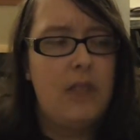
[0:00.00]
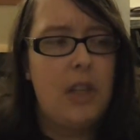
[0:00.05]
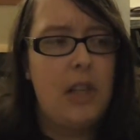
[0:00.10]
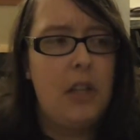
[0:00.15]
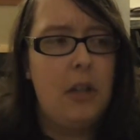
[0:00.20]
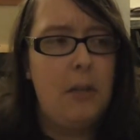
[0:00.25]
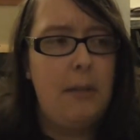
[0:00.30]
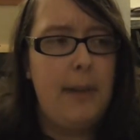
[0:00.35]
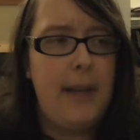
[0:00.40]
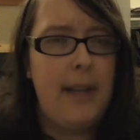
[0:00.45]
I
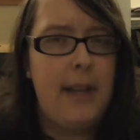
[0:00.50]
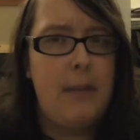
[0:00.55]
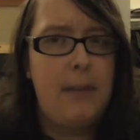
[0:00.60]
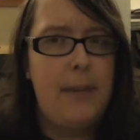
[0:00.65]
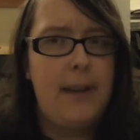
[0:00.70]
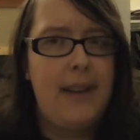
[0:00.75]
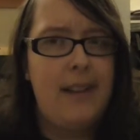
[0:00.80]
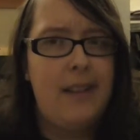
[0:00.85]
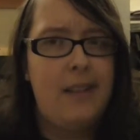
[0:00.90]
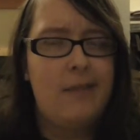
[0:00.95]
got back
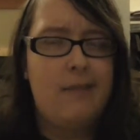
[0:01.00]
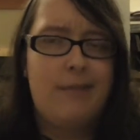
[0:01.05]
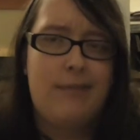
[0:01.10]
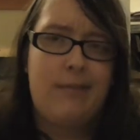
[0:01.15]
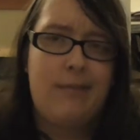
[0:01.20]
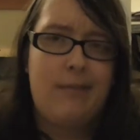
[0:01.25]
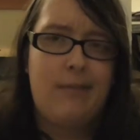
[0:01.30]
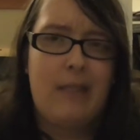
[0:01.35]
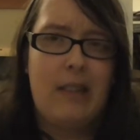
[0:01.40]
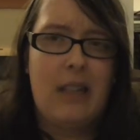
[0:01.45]
about
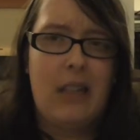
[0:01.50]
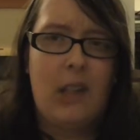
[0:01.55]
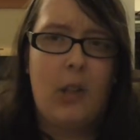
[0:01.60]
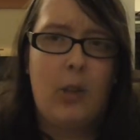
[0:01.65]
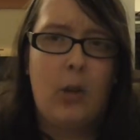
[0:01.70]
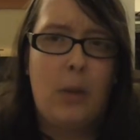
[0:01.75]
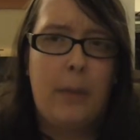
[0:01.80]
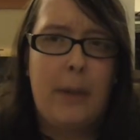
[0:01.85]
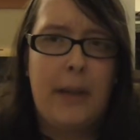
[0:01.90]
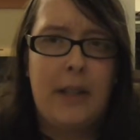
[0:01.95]

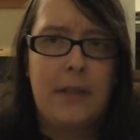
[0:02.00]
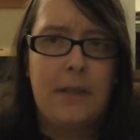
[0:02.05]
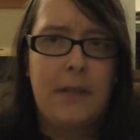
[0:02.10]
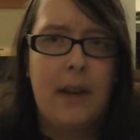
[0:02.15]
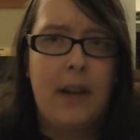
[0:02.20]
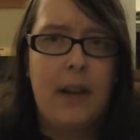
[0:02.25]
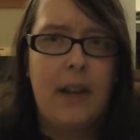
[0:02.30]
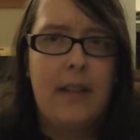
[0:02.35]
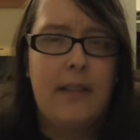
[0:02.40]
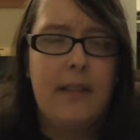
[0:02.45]

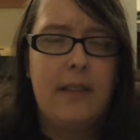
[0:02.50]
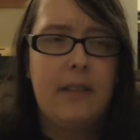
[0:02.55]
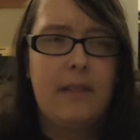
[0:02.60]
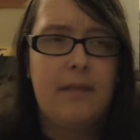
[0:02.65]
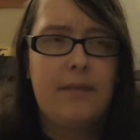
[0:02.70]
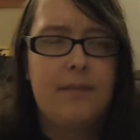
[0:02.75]
5:15.